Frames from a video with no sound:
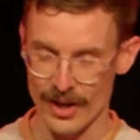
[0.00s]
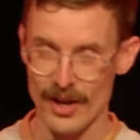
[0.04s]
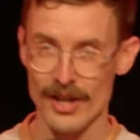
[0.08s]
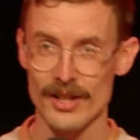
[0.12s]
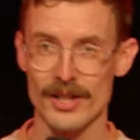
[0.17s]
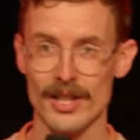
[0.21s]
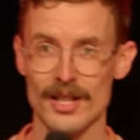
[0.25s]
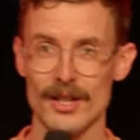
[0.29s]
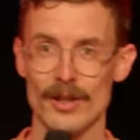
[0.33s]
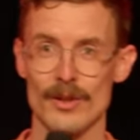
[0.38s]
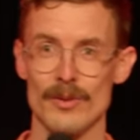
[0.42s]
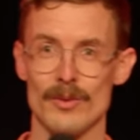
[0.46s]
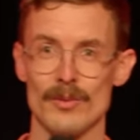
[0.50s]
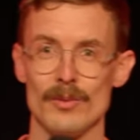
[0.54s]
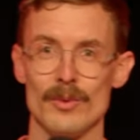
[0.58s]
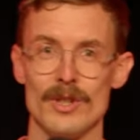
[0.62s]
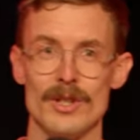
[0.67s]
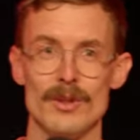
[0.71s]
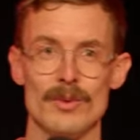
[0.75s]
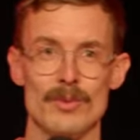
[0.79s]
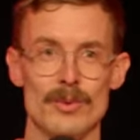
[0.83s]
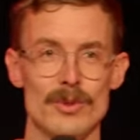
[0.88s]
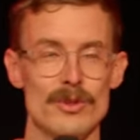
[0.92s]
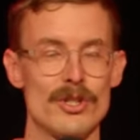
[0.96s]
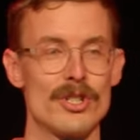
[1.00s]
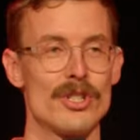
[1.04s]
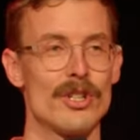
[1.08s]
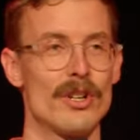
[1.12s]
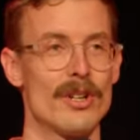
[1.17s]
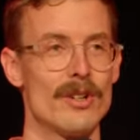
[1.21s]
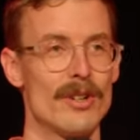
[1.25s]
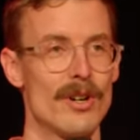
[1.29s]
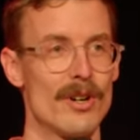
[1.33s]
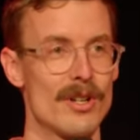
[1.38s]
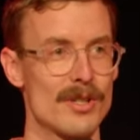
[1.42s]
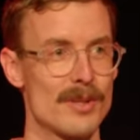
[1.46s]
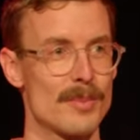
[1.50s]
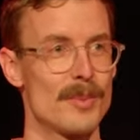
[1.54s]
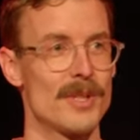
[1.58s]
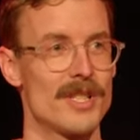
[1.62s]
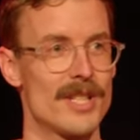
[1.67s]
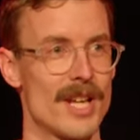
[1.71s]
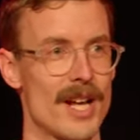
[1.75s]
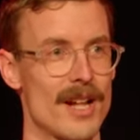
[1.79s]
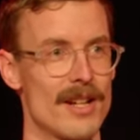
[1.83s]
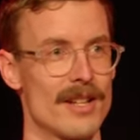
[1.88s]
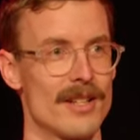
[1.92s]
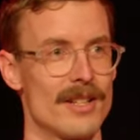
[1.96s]
I think we will show
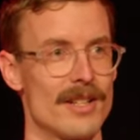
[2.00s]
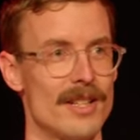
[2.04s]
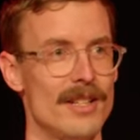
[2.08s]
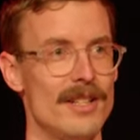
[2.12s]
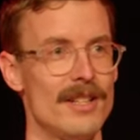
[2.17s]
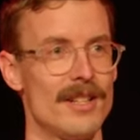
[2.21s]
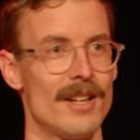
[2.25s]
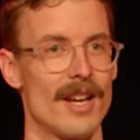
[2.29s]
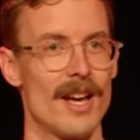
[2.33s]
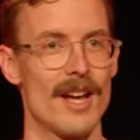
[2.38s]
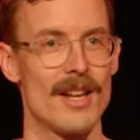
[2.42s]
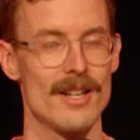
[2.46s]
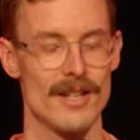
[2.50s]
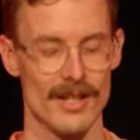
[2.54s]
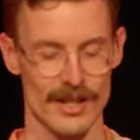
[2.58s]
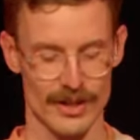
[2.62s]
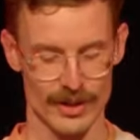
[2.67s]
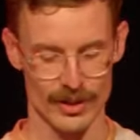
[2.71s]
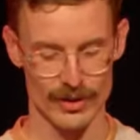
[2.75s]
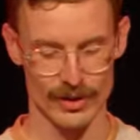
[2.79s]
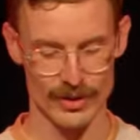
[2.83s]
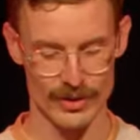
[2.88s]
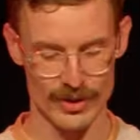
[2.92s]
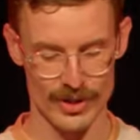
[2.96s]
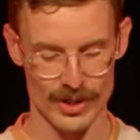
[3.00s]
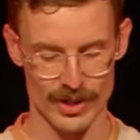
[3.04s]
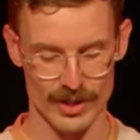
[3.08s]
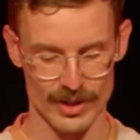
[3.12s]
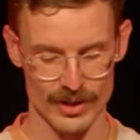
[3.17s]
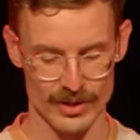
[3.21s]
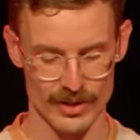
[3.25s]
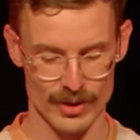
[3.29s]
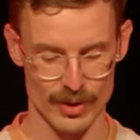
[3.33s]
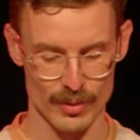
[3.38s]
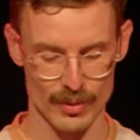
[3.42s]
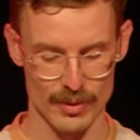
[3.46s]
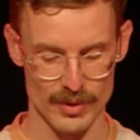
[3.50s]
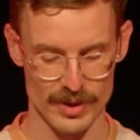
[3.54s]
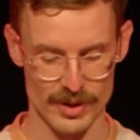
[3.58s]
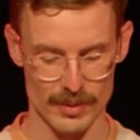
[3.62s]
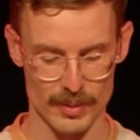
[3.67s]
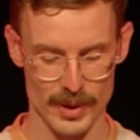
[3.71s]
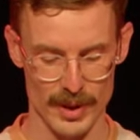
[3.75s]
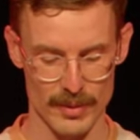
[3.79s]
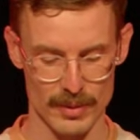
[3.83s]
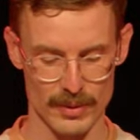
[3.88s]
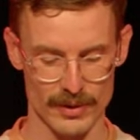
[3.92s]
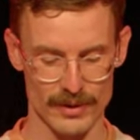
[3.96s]
hospitality and inclusion towards
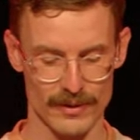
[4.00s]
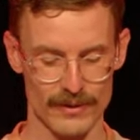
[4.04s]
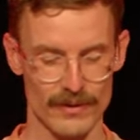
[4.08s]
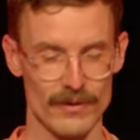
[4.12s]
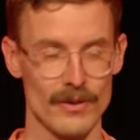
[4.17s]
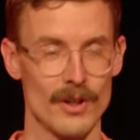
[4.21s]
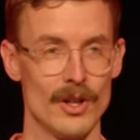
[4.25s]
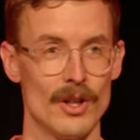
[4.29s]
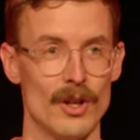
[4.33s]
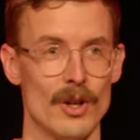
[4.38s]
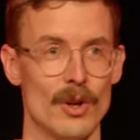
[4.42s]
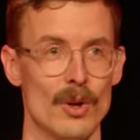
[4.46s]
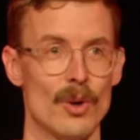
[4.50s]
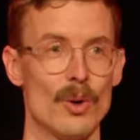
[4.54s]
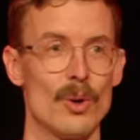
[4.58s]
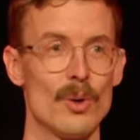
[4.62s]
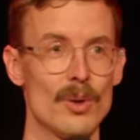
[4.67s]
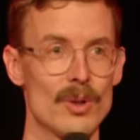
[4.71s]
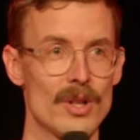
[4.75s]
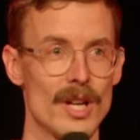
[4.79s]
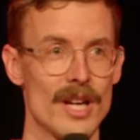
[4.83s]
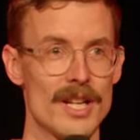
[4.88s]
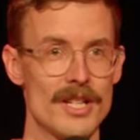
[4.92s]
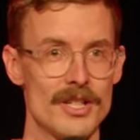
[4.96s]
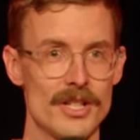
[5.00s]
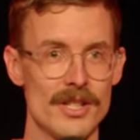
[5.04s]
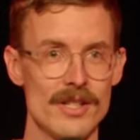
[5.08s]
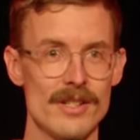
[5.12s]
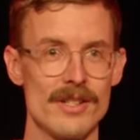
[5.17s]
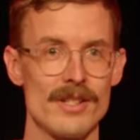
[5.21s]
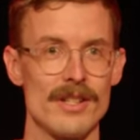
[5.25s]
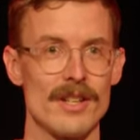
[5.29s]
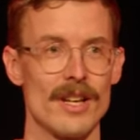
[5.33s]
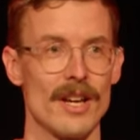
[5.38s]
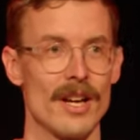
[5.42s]
people of all ages,